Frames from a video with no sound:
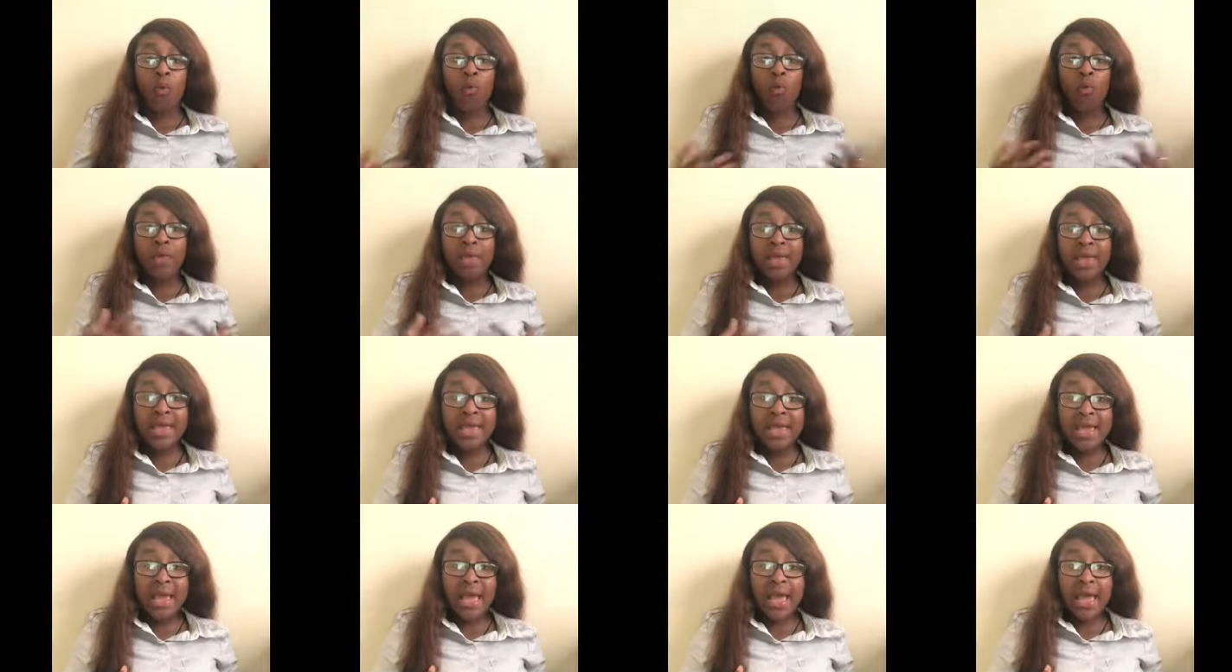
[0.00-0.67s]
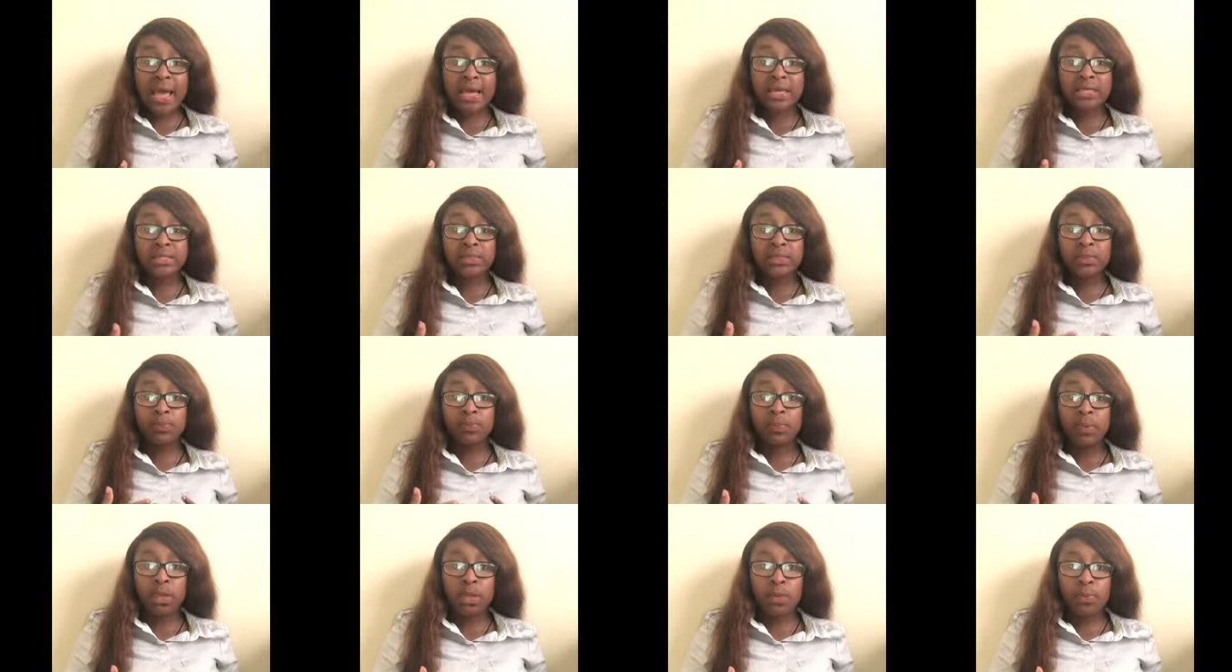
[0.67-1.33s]
we as a
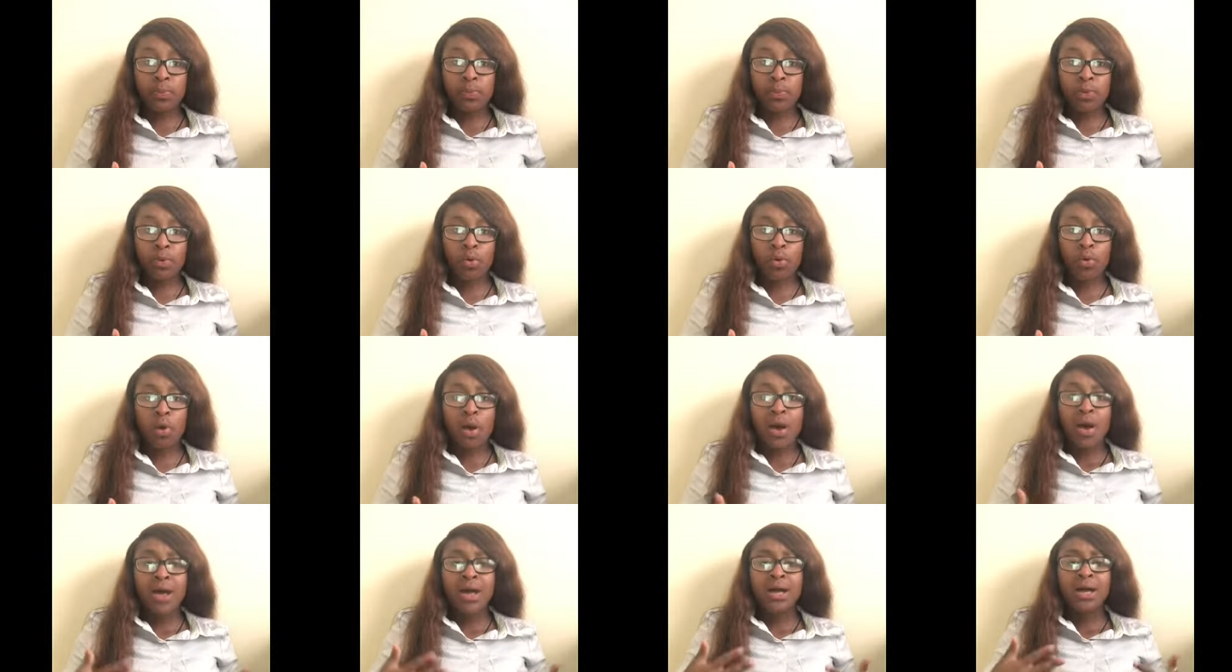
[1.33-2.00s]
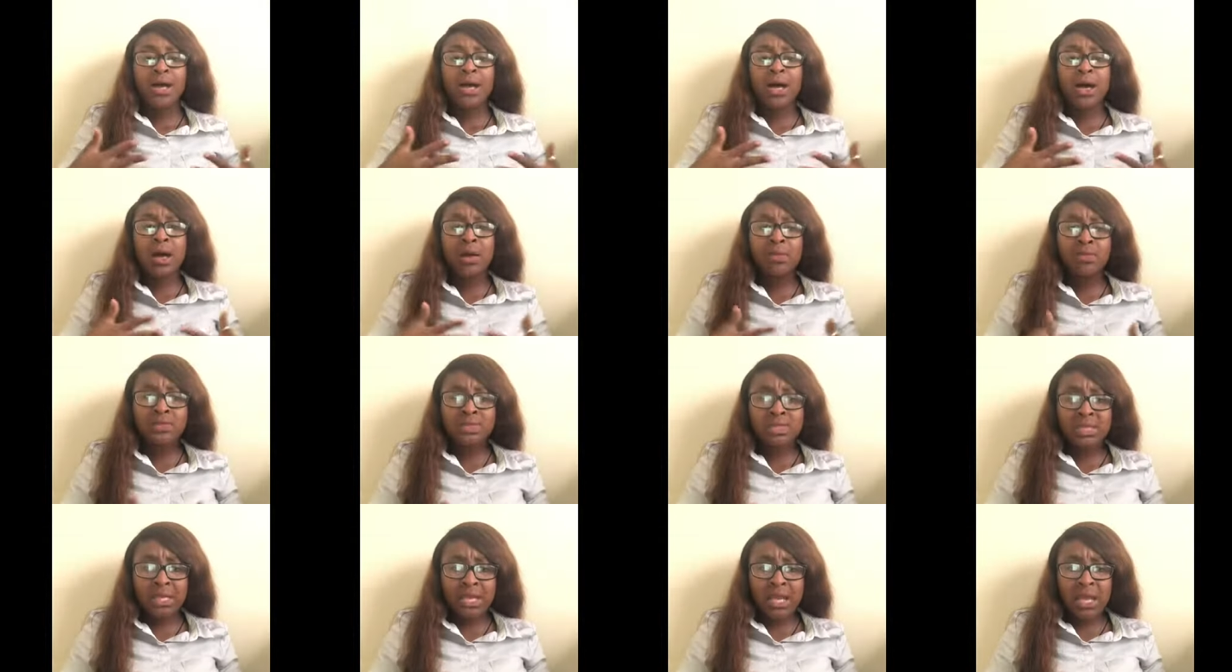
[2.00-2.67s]
people come
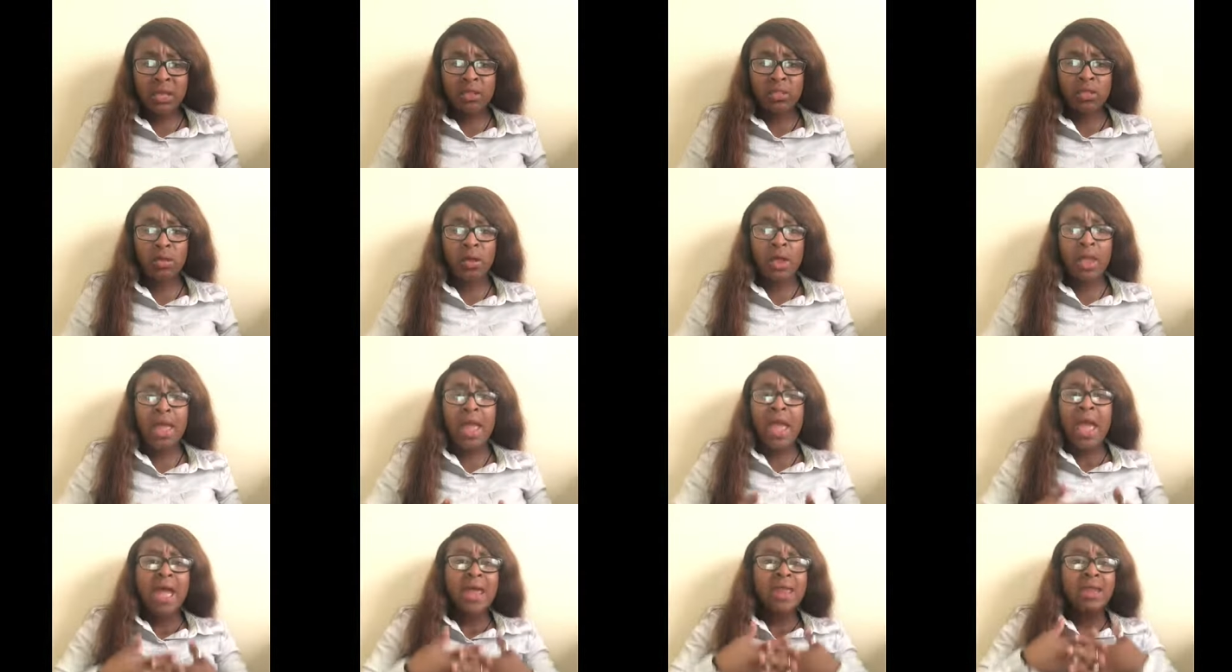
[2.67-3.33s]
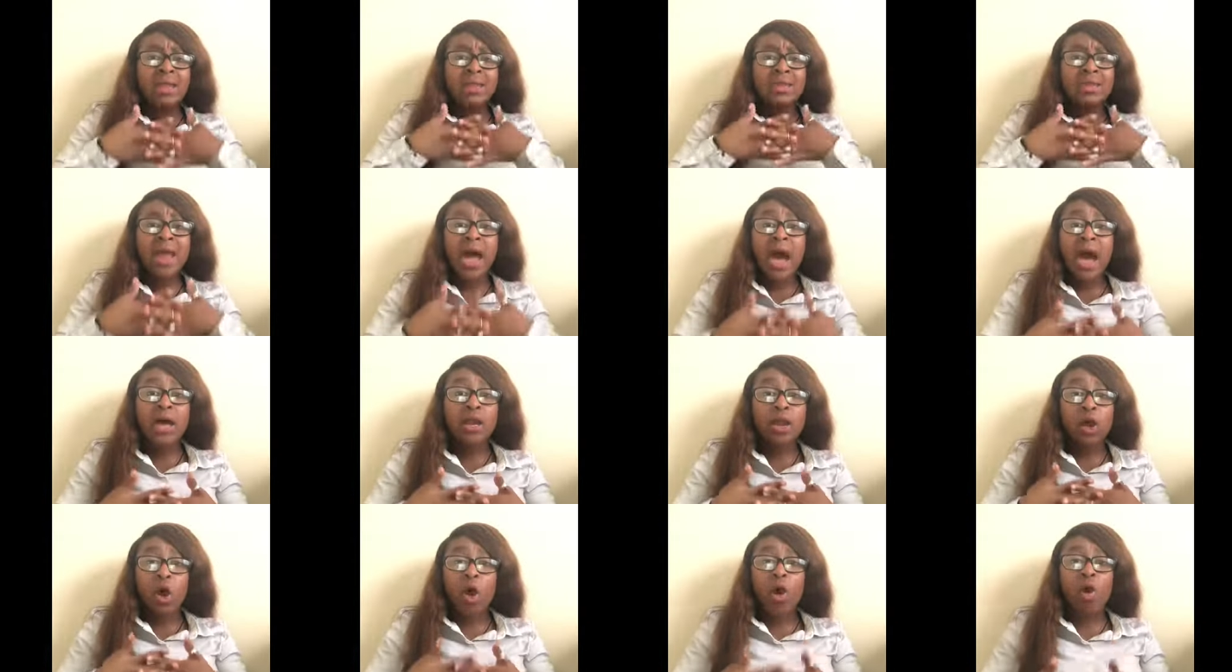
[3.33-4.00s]
together
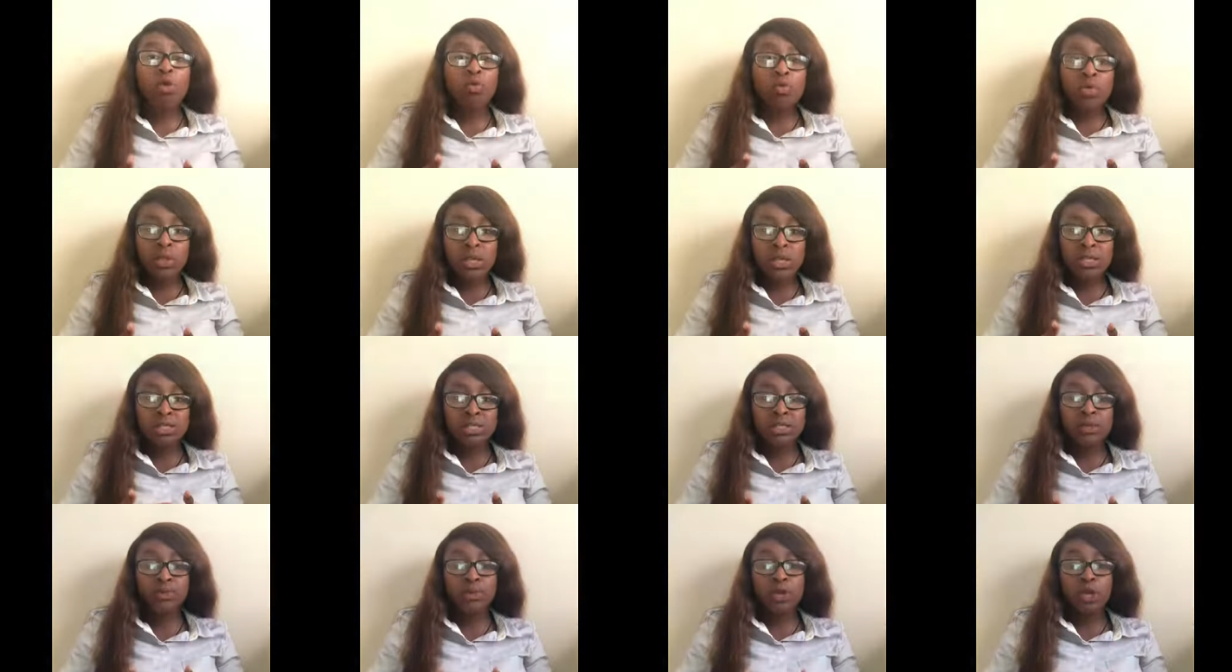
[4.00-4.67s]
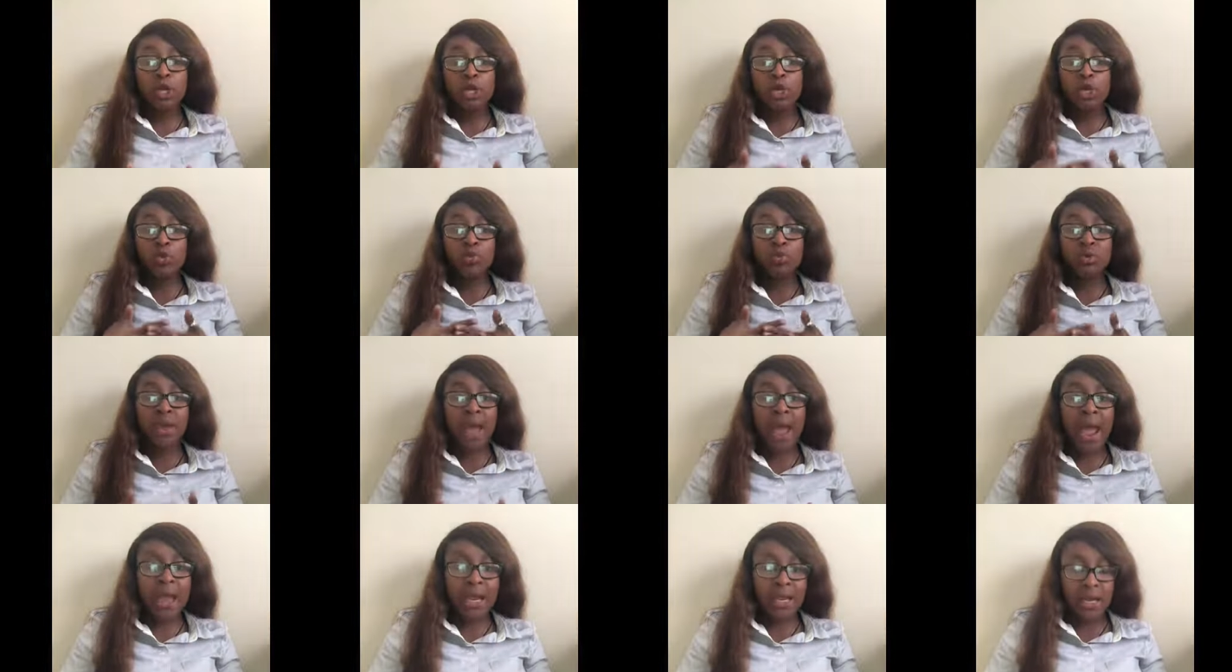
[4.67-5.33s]
not only to be
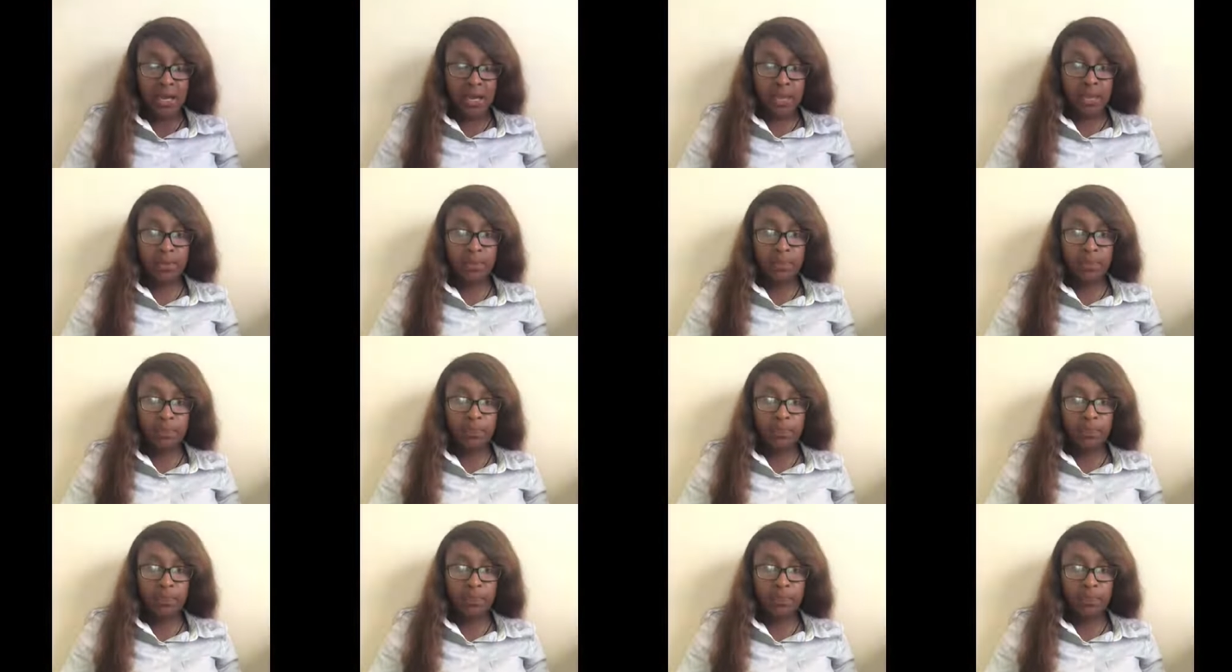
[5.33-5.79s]
united,